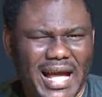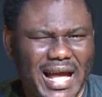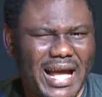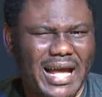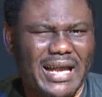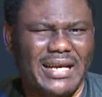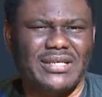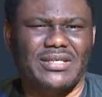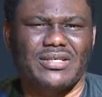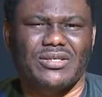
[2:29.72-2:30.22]

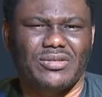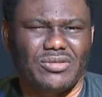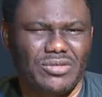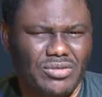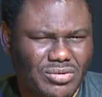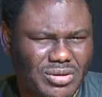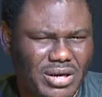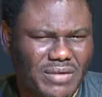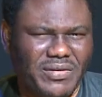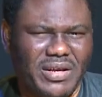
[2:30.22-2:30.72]
and
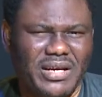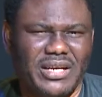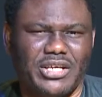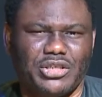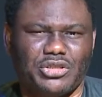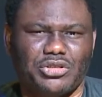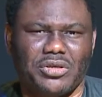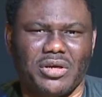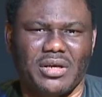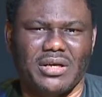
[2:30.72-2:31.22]

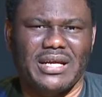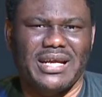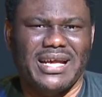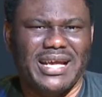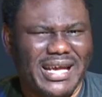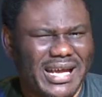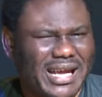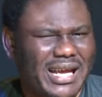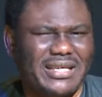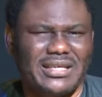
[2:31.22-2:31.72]
revelation
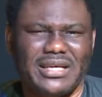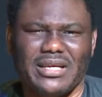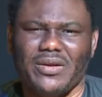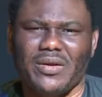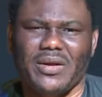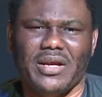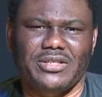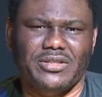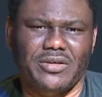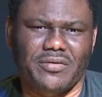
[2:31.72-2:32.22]
in the
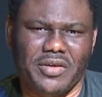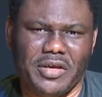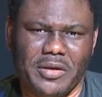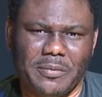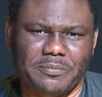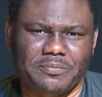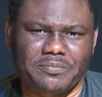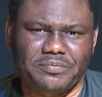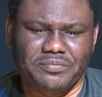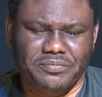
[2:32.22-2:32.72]
knowledge of
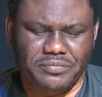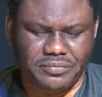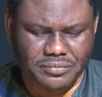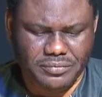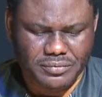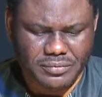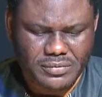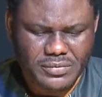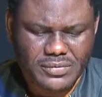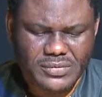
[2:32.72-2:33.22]
him.
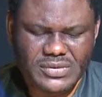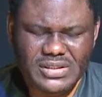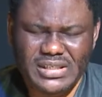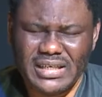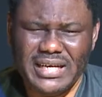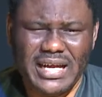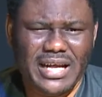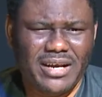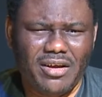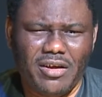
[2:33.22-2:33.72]

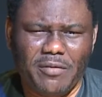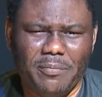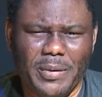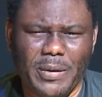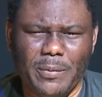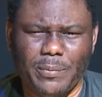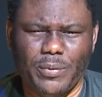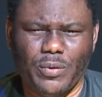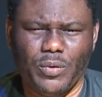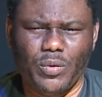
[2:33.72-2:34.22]
There are a lot of
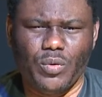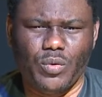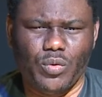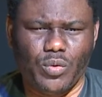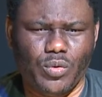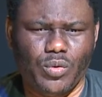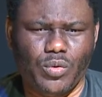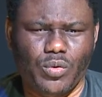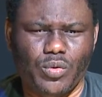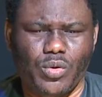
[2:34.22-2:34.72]
people
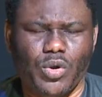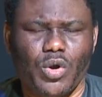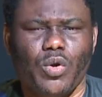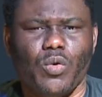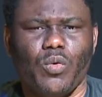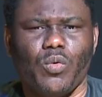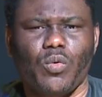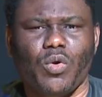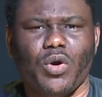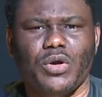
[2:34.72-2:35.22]
who
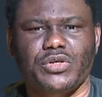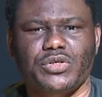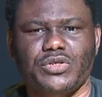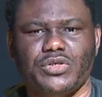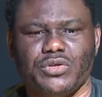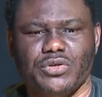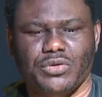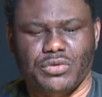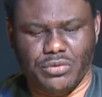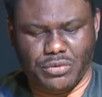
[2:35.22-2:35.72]
want
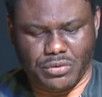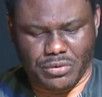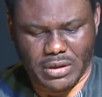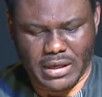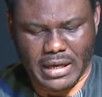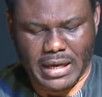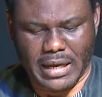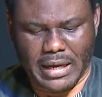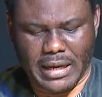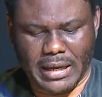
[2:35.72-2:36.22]
to
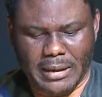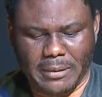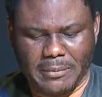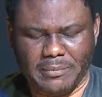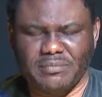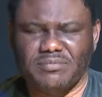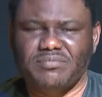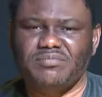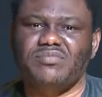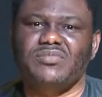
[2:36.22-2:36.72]

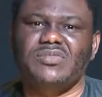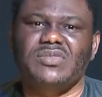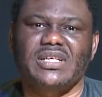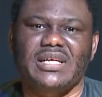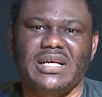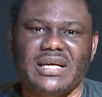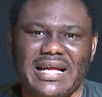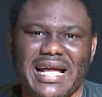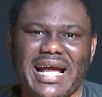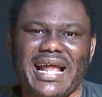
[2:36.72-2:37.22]

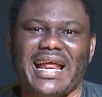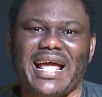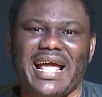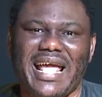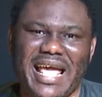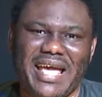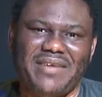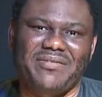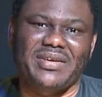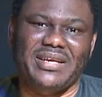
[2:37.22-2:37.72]

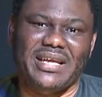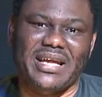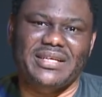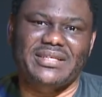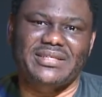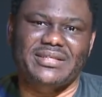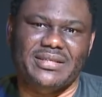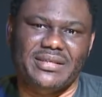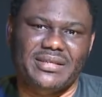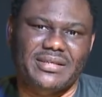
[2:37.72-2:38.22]
gather
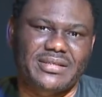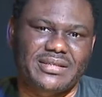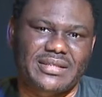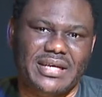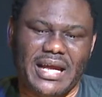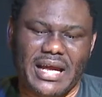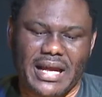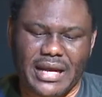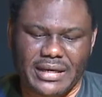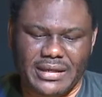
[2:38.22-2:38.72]
evidences
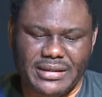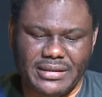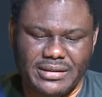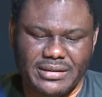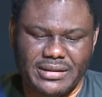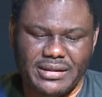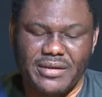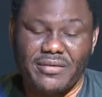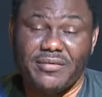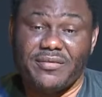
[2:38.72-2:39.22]

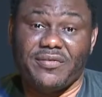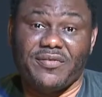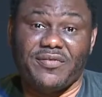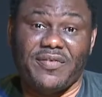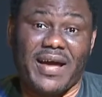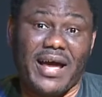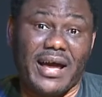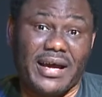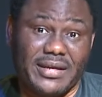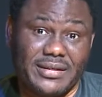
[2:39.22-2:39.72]
and
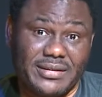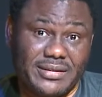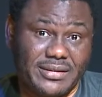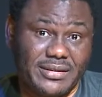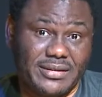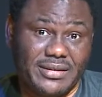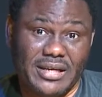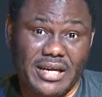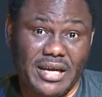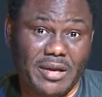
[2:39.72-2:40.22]

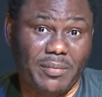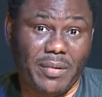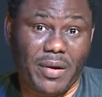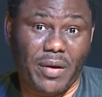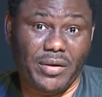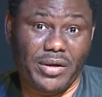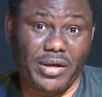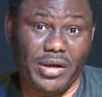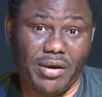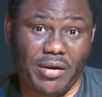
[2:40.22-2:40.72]
facts
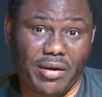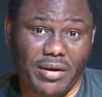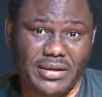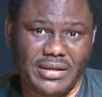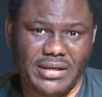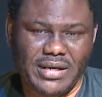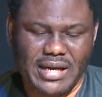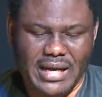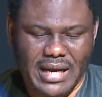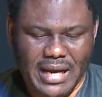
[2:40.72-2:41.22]
about
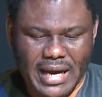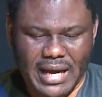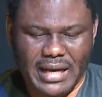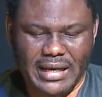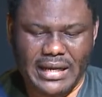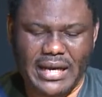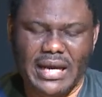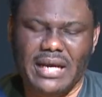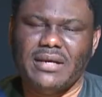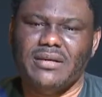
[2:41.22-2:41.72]
God
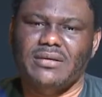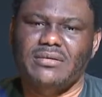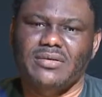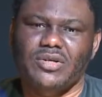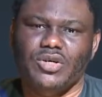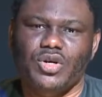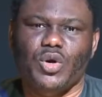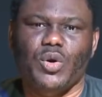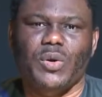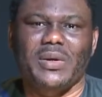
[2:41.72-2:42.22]
and then
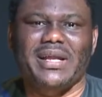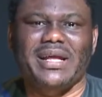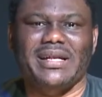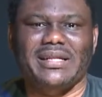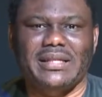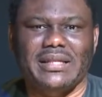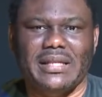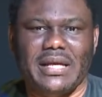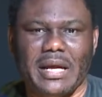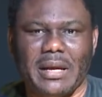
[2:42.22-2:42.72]

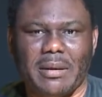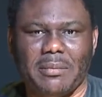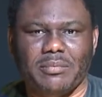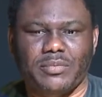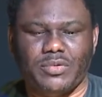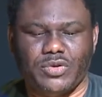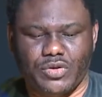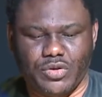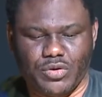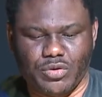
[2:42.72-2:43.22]
collate
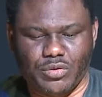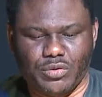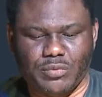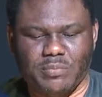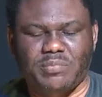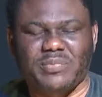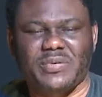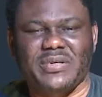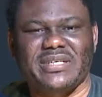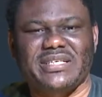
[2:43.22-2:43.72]
them to
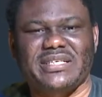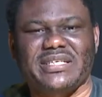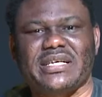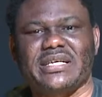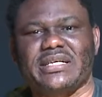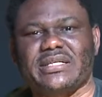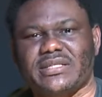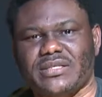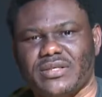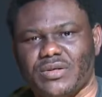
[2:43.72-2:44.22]

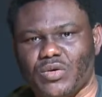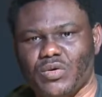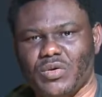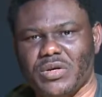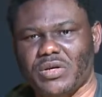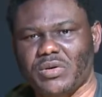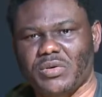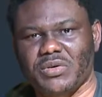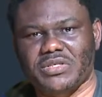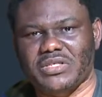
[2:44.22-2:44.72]
predict who
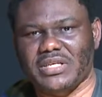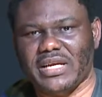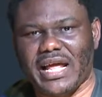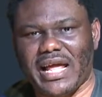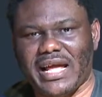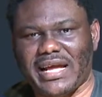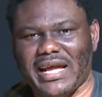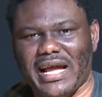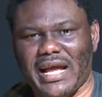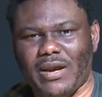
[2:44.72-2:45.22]
he looks
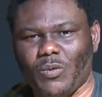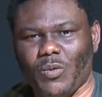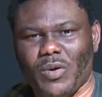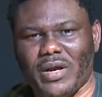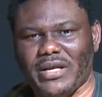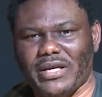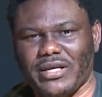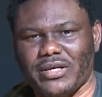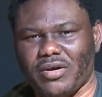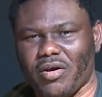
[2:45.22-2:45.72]
like and
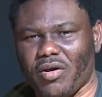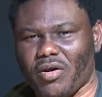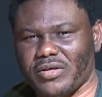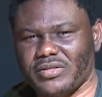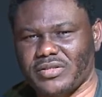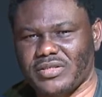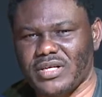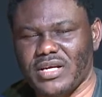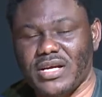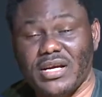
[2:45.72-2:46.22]
what he
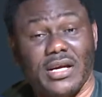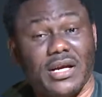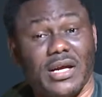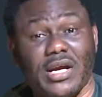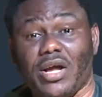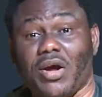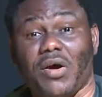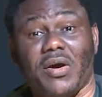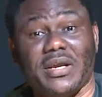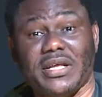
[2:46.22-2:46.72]
does.
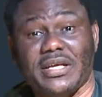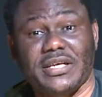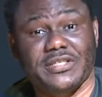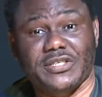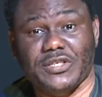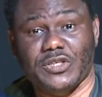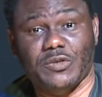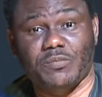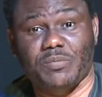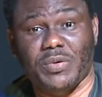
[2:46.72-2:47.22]
God
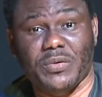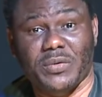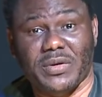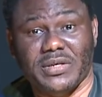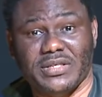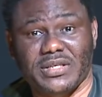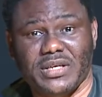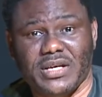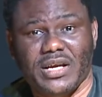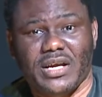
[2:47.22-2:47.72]
is a
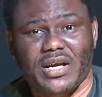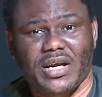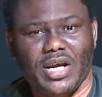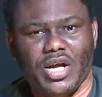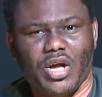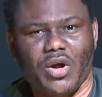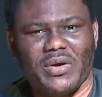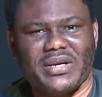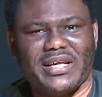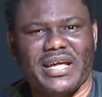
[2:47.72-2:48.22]
spirit.
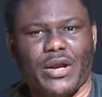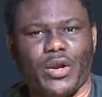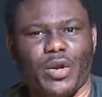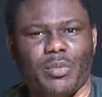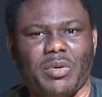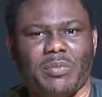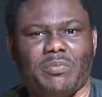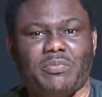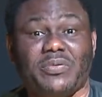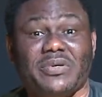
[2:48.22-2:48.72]
God
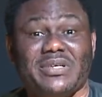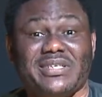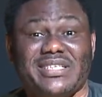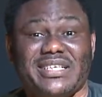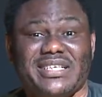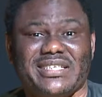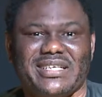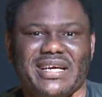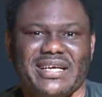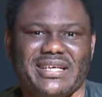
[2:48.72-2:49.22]
cannot be
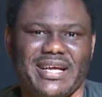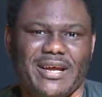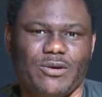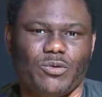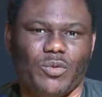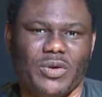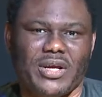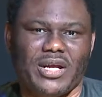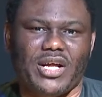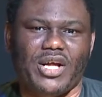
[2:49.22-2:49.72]
predicted that
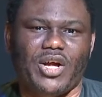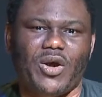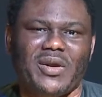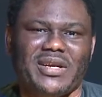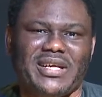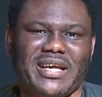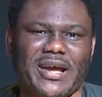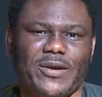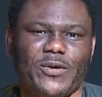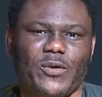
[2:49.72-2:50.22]
way.
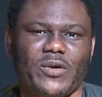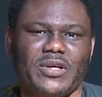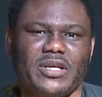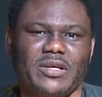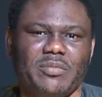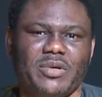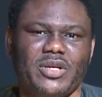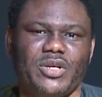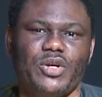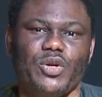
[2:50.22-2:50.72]
God can
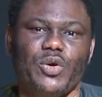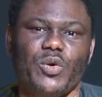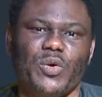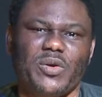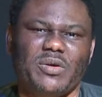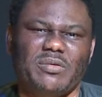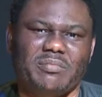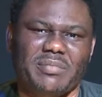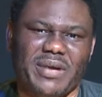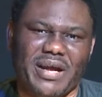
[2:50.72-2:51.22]
only be
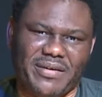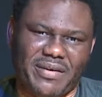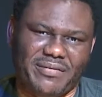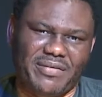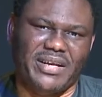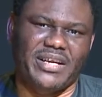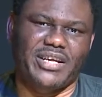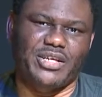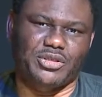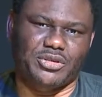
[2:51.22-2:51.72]
known by
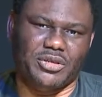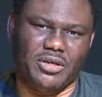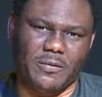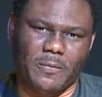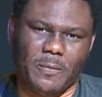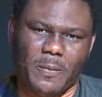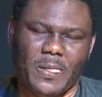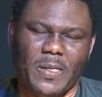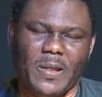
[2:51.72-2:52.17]
revelation.